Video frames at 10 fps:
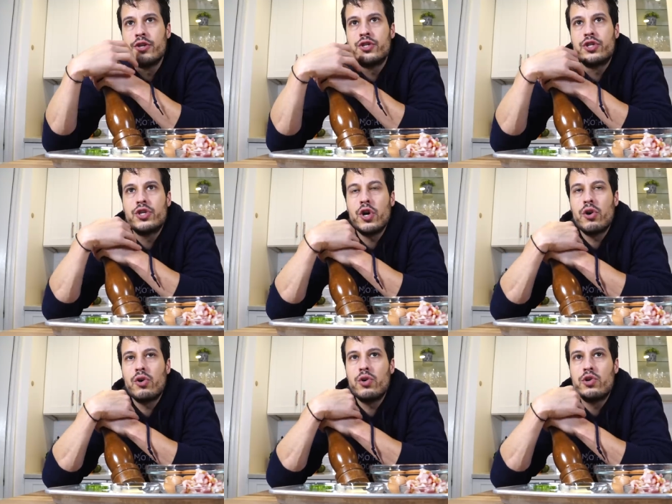
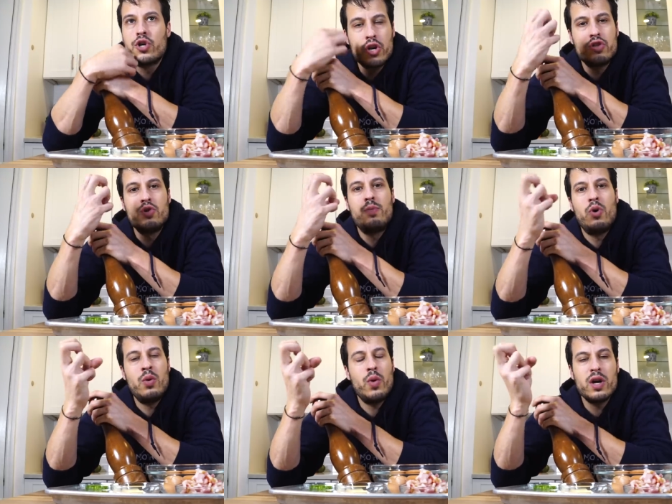So you cook it to a
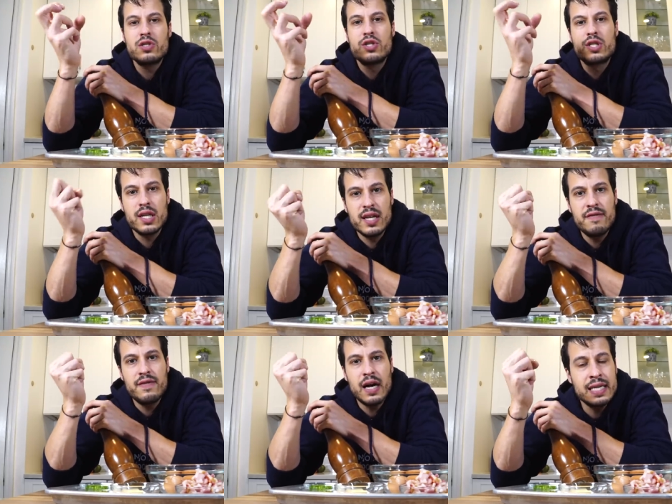point where it
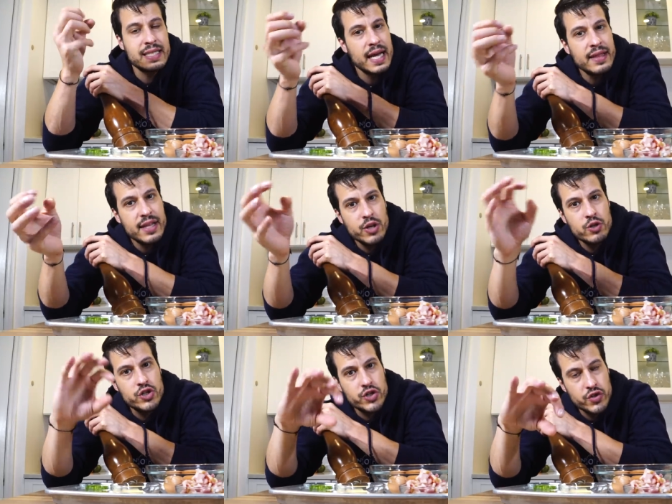solidifies, and then you
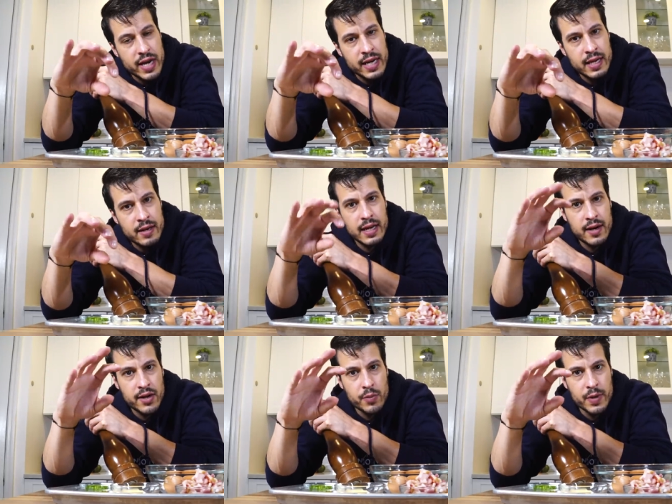strain it in
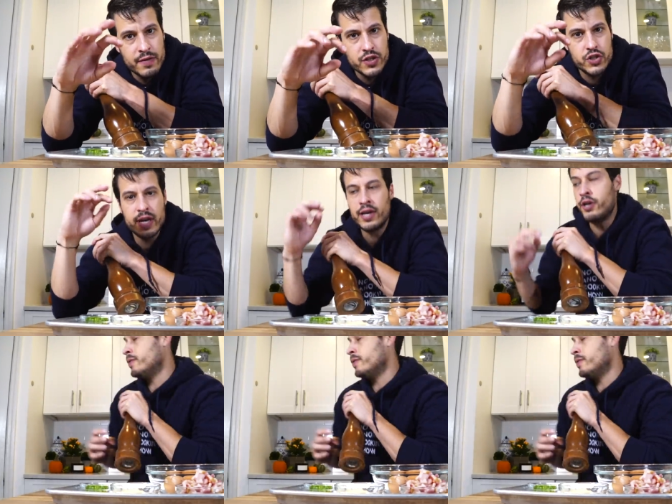a little bit of a strainer.